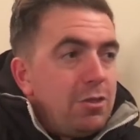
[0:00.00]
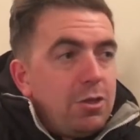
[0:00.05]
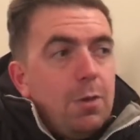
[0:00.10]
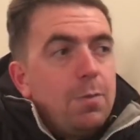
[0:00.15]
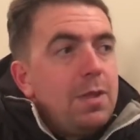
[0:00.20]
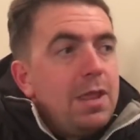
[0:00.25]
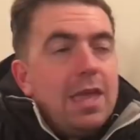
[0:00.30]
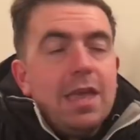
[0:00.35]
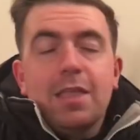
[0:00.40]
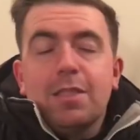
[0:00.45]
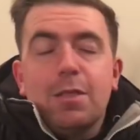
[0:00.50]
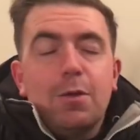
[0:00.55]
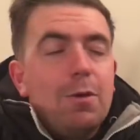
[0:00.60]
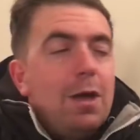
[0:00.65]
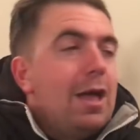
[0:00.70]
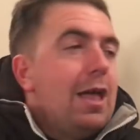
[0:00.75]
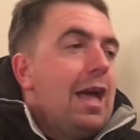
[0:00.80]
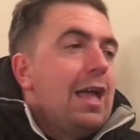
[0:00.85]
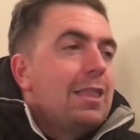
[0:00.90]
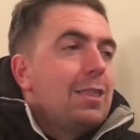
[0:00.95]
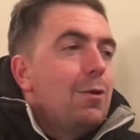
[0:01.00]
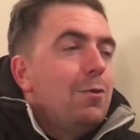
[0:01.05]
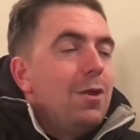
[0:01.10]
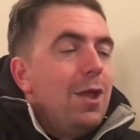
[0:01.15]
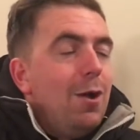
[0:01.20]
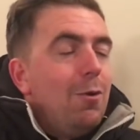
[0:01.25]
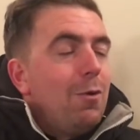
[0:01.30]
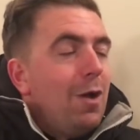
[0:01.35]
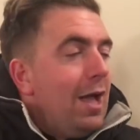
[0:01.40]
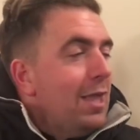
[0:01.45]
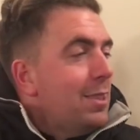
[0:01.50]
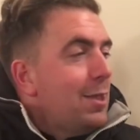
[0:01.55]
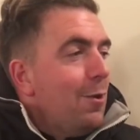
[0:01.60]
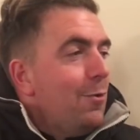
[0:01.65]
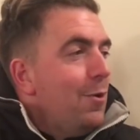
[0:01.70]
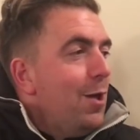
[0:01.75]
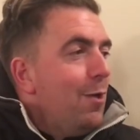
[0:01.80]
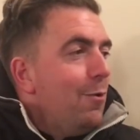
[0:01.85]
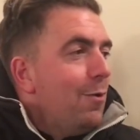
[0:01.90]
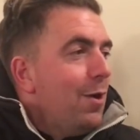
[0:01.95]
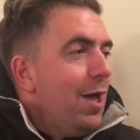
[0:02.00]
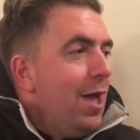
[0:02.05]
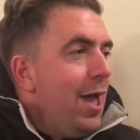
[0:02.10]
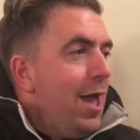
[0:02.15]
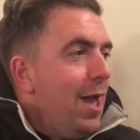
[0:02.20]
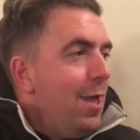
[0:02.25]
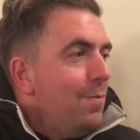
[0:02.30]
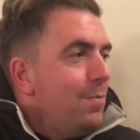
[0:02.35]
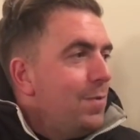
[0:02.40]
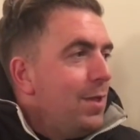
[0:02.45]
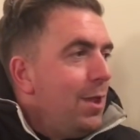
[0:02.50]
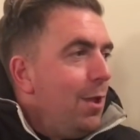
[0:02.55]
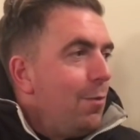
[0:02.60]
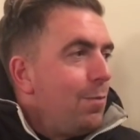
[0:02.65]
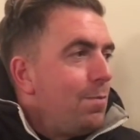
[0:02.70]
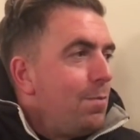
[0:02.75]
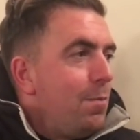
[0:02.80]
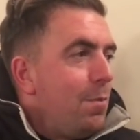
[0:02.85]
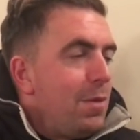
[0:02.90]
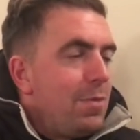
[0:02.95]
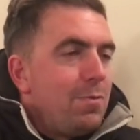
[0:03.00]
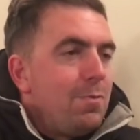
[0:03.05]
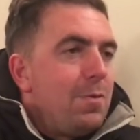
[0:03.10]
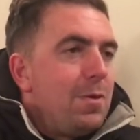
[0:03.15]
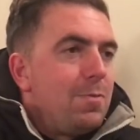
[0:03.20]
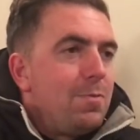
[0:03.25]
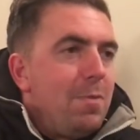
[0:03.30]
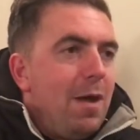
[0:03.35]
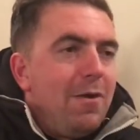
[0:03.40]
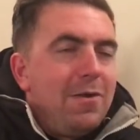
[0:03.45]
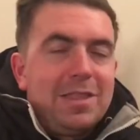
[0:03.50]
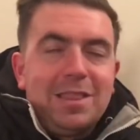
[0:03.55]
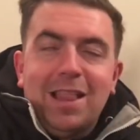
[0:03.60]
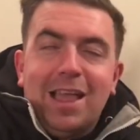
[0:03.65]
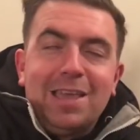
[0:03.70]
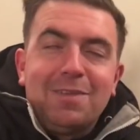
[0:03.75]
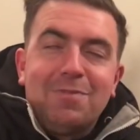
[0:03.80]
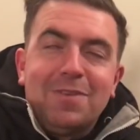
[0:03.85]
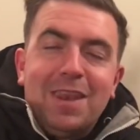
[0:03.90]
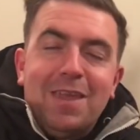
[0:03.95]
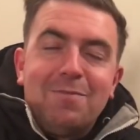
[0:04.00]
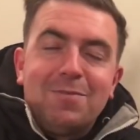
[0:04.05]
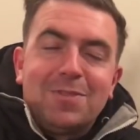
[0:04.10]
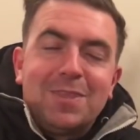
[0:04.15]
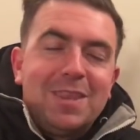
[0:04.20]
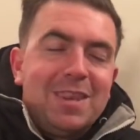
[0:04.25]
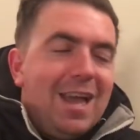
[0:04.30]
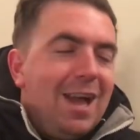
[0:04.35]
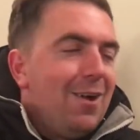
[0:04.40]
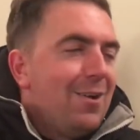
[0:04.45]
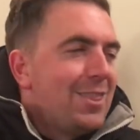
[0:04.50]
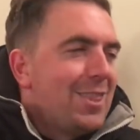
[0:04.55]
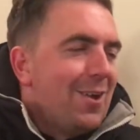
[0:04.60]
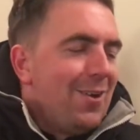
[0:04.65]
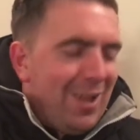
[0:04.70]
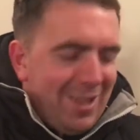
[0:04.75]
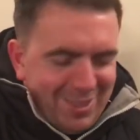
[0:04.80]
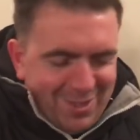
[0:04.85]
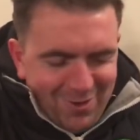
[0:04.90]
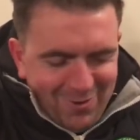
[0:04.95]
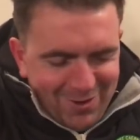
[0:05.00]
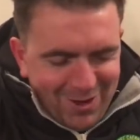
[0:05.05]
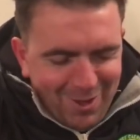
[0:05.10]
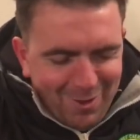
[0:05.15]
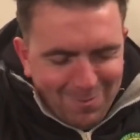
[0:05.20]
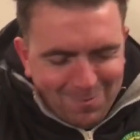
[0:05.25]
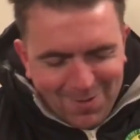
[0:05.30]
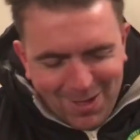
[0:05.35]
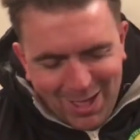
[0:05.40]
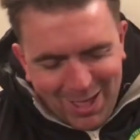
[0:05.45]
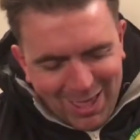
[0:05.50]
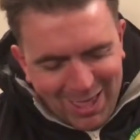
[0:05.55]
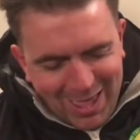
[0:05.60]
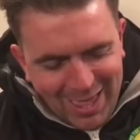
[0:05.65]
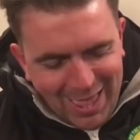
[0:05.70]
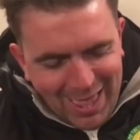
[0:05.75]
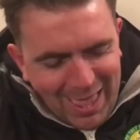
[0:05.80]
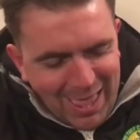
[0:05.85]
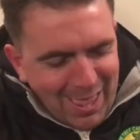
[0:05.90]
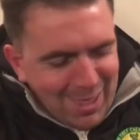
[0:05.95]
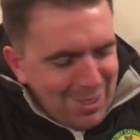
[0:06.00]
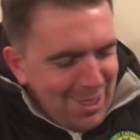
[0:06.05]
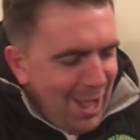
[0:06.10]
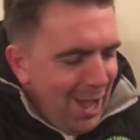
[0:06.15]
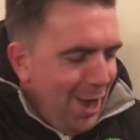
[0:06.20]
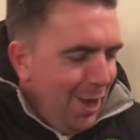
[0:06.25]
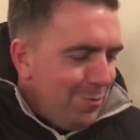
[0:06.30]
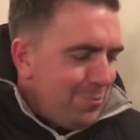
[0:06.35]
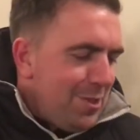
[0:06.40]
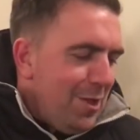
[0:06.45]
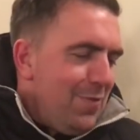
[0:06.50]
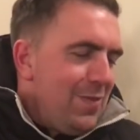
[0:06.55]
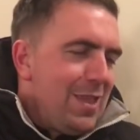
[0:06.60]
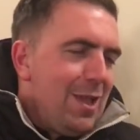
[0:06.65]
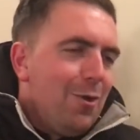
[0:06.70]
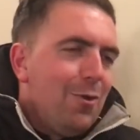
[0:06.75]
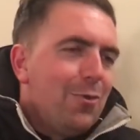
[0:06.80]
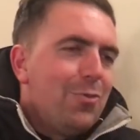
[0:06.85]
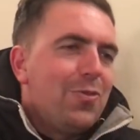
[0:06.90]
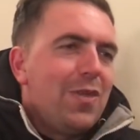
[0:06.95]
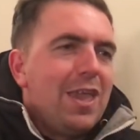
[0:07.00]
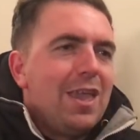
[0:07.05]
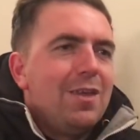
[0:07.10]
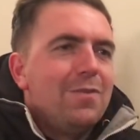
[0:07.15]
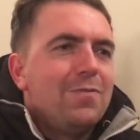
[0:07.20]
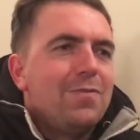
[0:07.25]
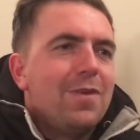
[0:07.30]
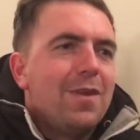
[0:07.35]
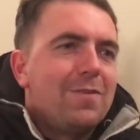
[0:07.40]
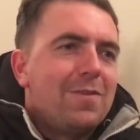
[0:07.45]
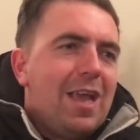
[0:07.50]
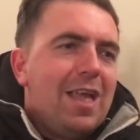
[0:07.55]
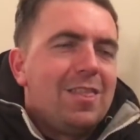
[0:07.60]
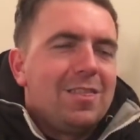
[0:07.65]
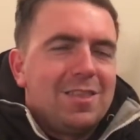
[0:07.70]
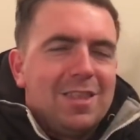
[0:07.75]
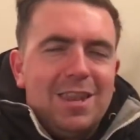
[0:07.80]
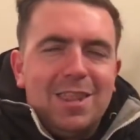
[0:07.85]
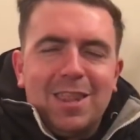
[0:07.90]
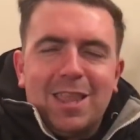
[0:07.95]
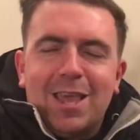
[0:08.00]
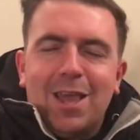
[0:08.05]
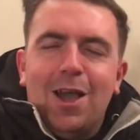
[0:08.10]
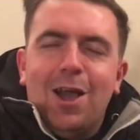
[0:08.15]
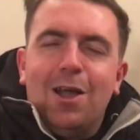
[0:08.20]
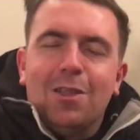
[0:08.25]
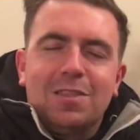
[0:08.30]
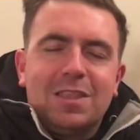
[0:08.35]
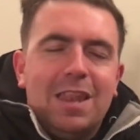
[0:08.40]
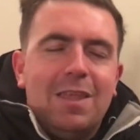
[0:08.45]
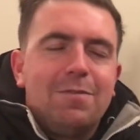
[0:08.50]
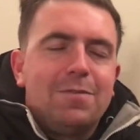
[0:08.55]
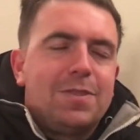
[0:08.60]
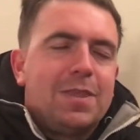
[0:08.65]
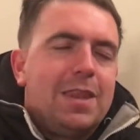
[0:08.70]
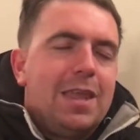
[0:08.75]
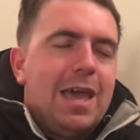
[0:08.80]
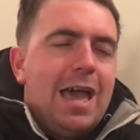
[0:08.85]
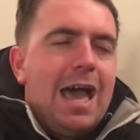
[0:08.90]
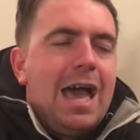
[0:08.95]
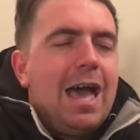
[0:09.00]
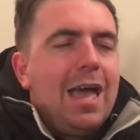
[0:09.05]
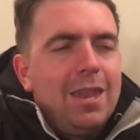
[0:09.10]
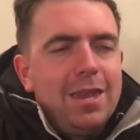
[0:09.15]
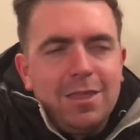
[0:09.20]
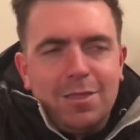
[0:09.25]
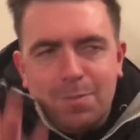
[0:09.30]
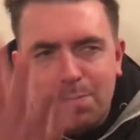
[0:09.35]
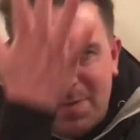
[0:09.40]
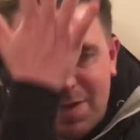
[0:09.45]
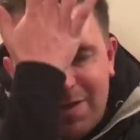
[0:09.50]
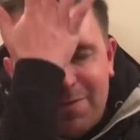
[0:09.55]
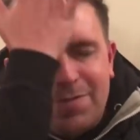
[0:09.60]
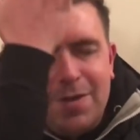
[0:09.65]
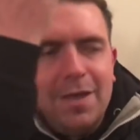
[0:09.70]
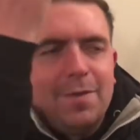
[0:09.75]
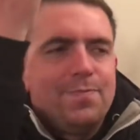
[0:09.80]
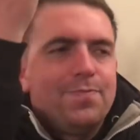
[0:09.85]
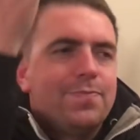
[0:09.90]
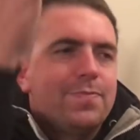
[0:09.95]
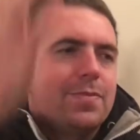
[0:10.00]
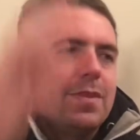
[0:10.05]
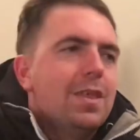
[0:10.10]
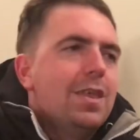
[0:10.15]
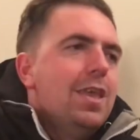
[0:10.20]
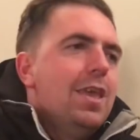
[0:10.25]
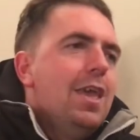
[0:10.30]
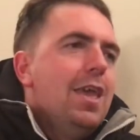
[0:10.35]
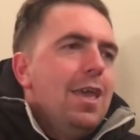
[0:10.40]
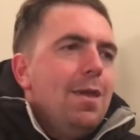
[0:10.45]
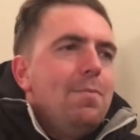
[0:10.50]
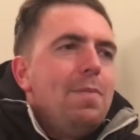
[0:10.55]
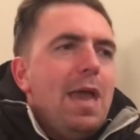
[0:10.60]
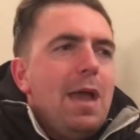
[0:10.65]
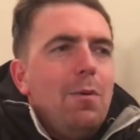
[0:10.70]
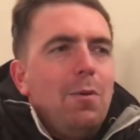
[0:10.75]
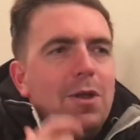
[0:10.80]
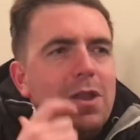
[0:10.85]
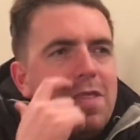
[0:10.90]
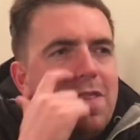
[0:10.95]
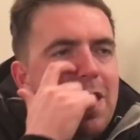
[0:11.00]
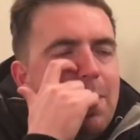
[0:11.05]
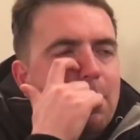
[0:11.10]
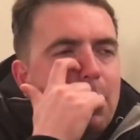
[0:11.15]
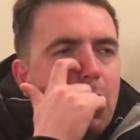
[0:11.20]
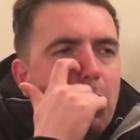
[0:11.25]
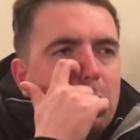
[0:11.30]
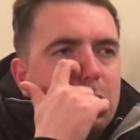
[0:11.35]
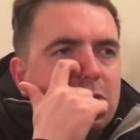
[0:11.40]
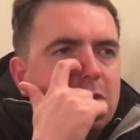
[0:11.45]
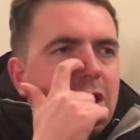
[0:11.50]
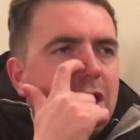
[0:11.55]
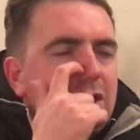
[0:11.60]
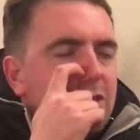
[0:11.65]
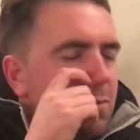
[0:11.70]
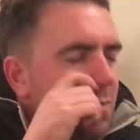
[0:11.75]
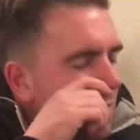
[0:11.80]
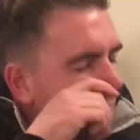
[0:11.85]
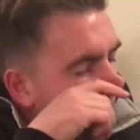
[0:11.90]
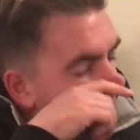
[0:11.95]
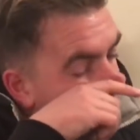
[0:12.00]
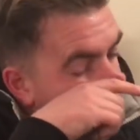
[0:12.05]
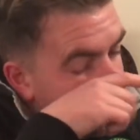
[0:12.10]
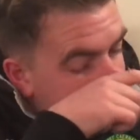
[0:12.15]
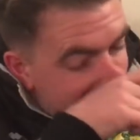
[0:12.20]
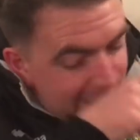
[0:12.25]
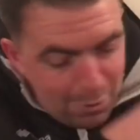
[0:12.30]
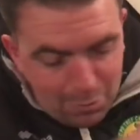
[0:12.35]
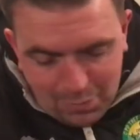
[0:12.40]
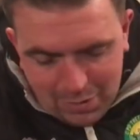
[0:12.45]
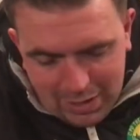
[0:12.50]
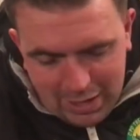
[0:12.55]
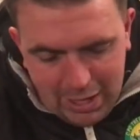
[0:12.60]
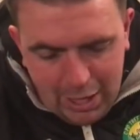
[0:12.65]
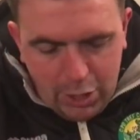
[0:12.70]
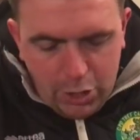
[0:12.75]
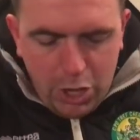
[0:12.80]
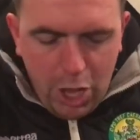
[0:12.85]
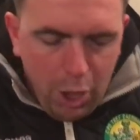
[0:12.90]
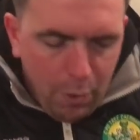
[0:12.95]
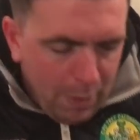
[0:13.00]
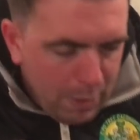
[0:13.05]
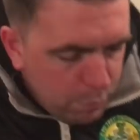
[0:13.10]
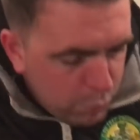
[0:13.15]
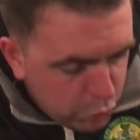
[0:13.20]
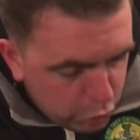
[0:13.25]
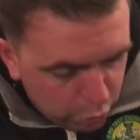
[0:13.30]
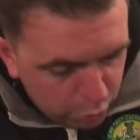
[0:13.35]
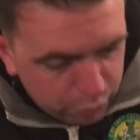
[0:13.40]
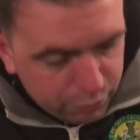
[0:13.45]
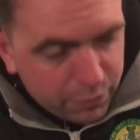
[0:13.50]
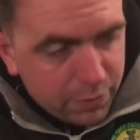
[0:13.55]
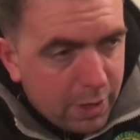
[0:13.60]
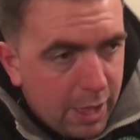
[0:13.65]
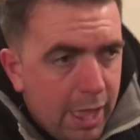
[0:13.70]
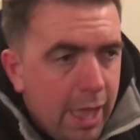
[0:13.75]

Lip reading: Somebody, I don't know. You know, with married life and everything now, I don't know, but no, done the old thing of cancelling the cards and everything like that, and it's a bit of one of them moments, like, to be fair. So no, it was good.